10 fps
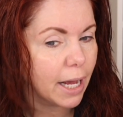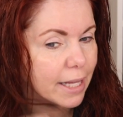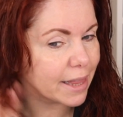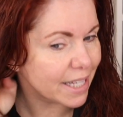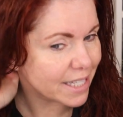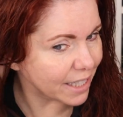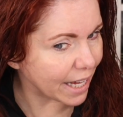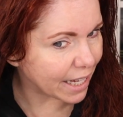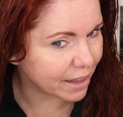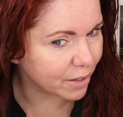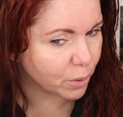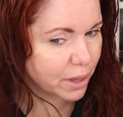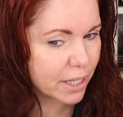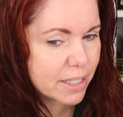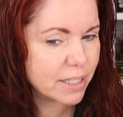At this length,
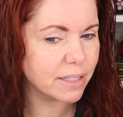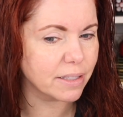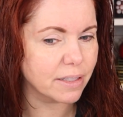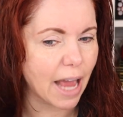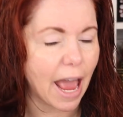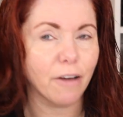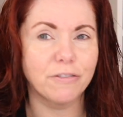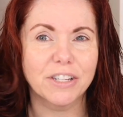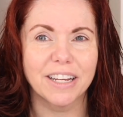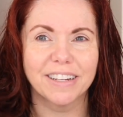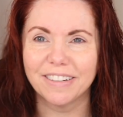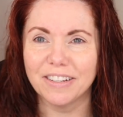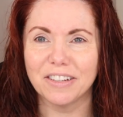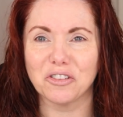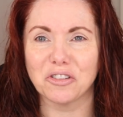with this heft,
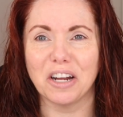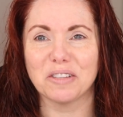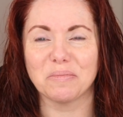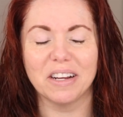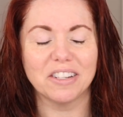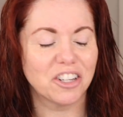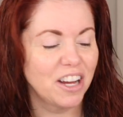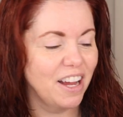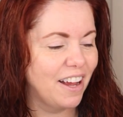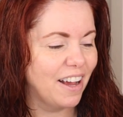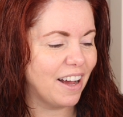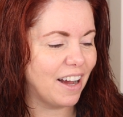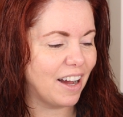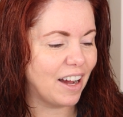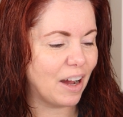there's not as much.
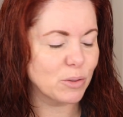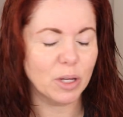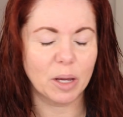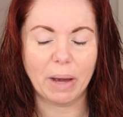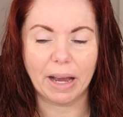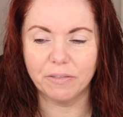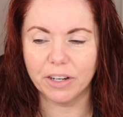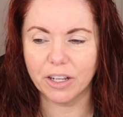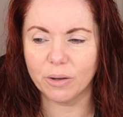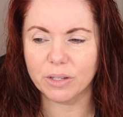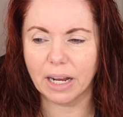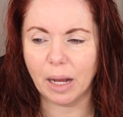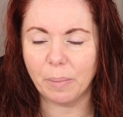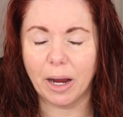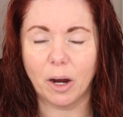I was looking back in videos, and I
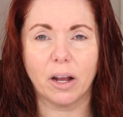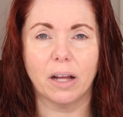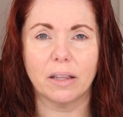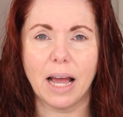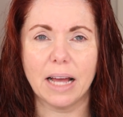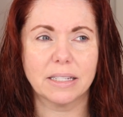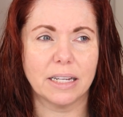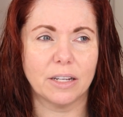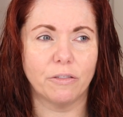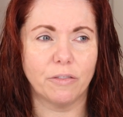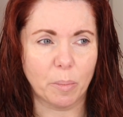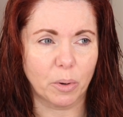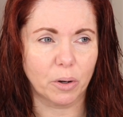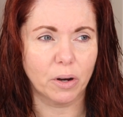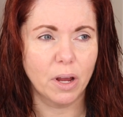got my hair cut last in
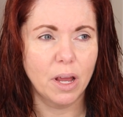November.